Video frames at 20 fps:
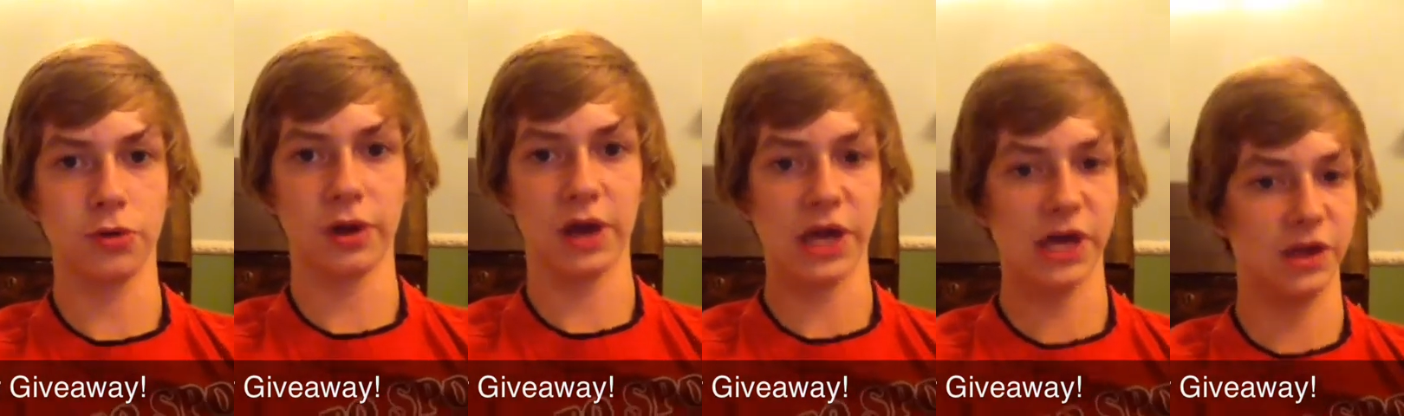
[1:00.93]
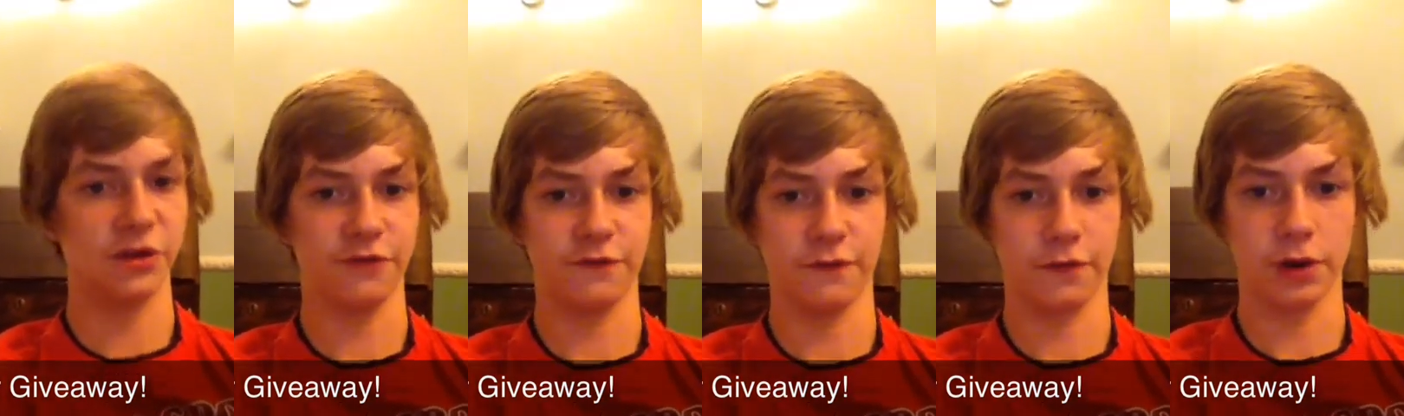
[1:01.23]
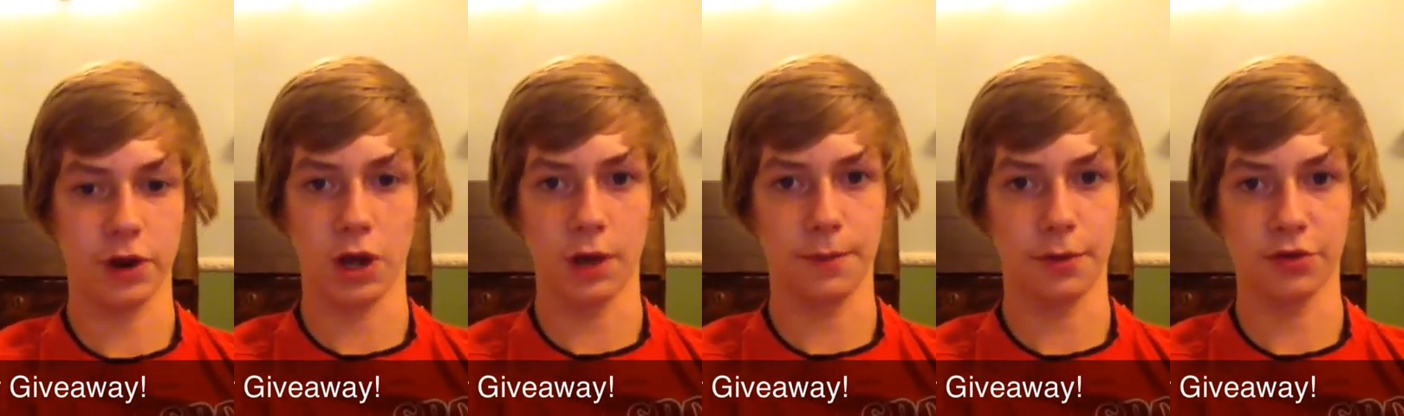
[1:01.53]
case for
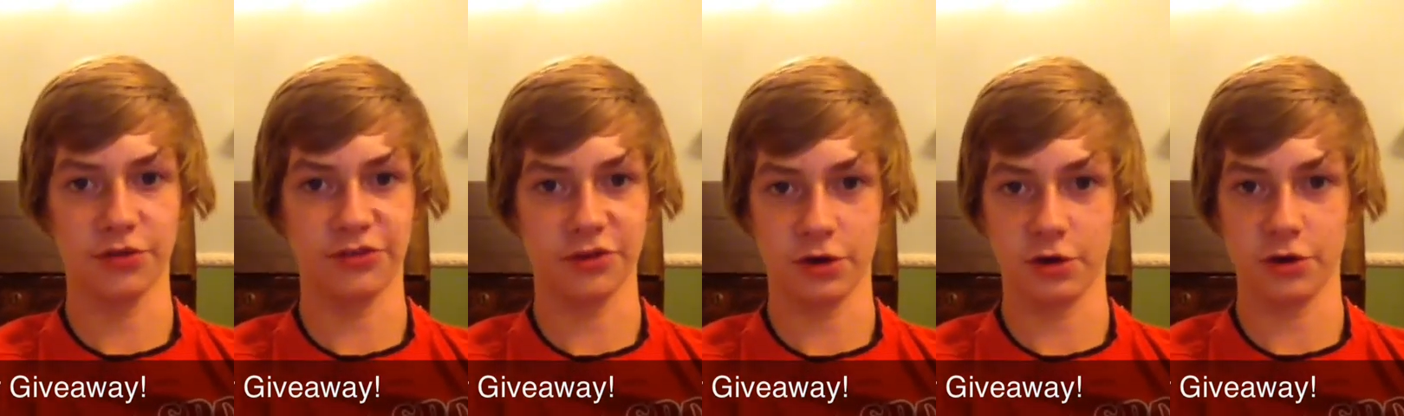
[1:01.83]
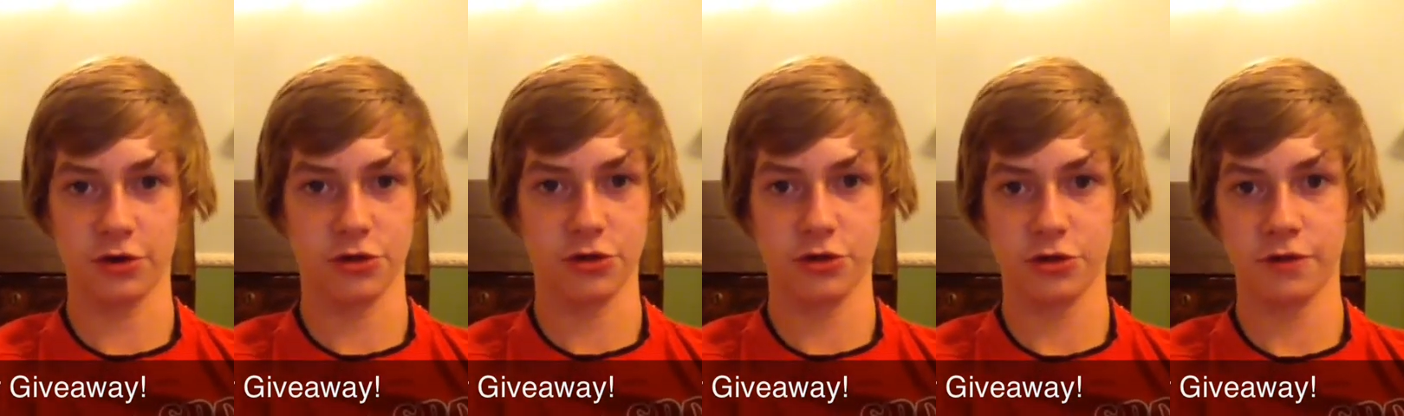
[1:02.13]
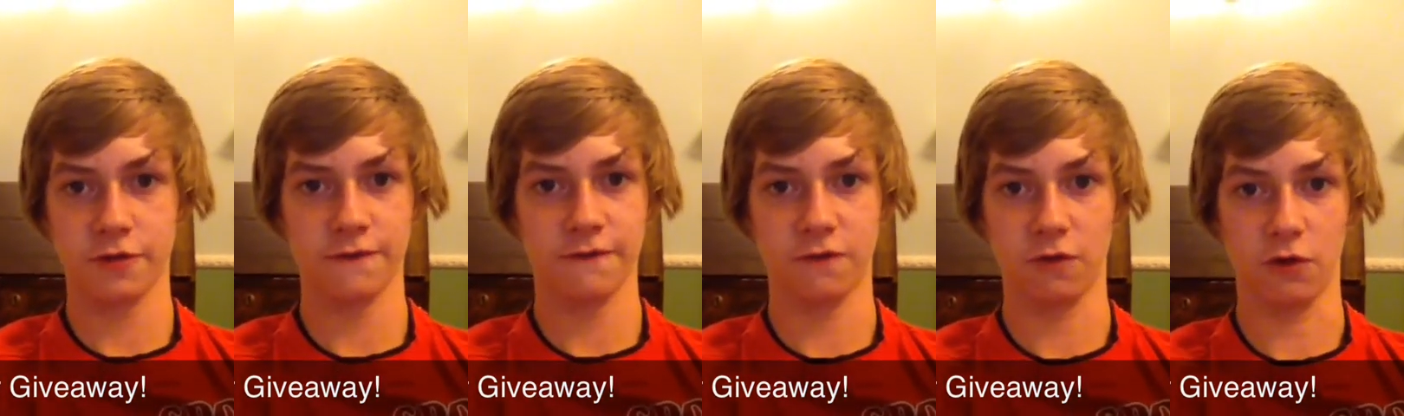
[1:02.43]
an iPod
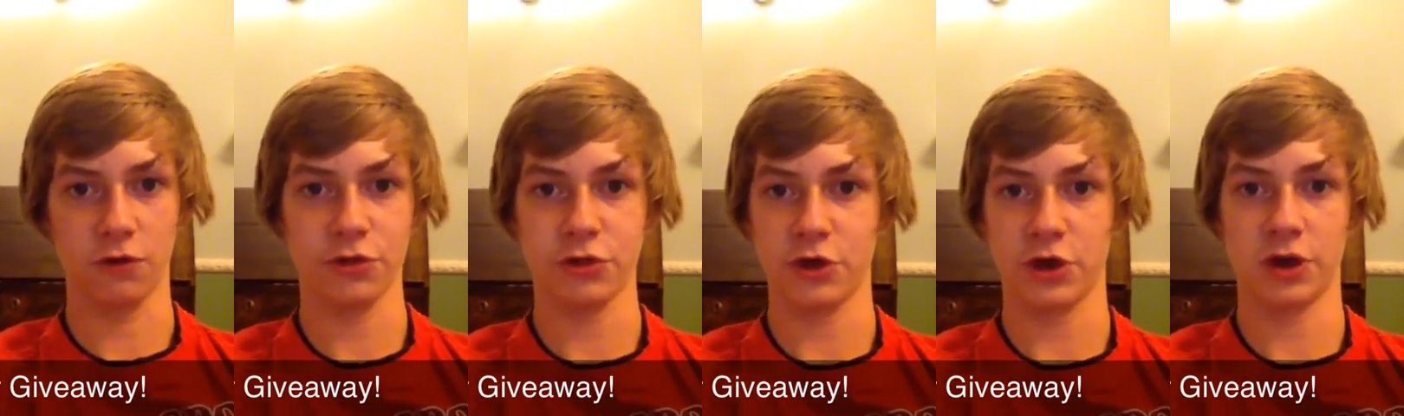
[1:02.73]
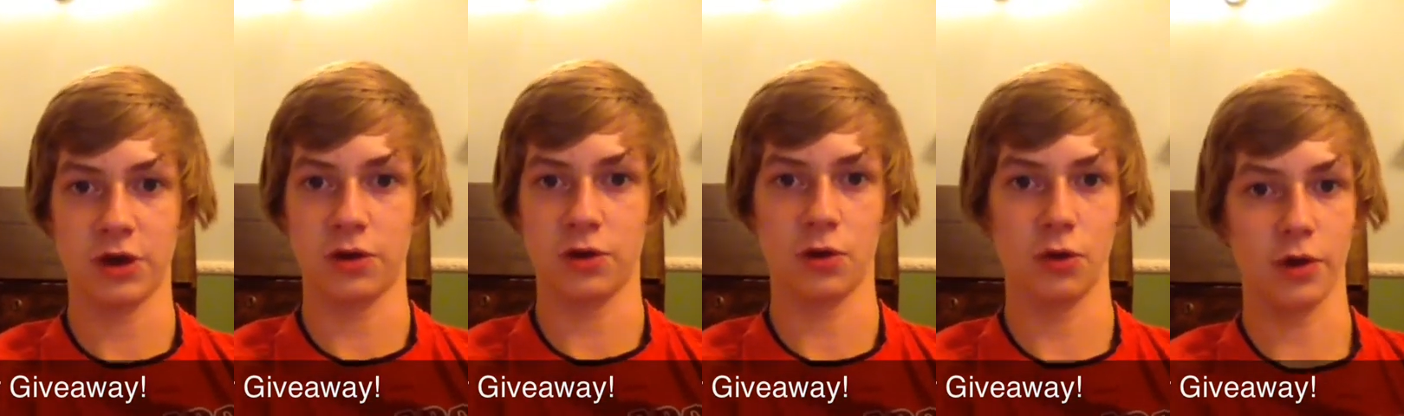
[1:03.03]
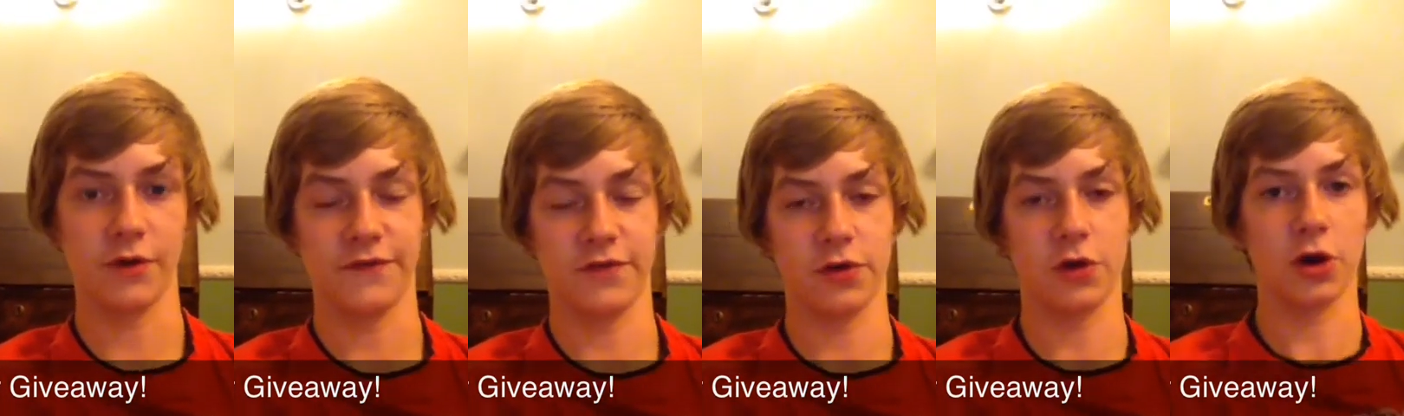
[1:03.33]
Touch 4th gen
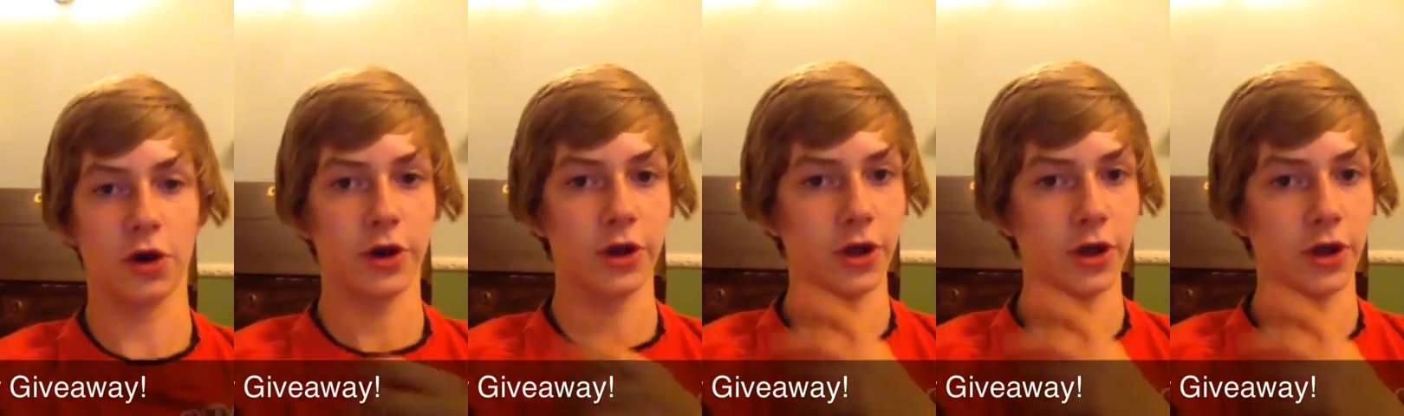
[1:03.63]
or if you've got an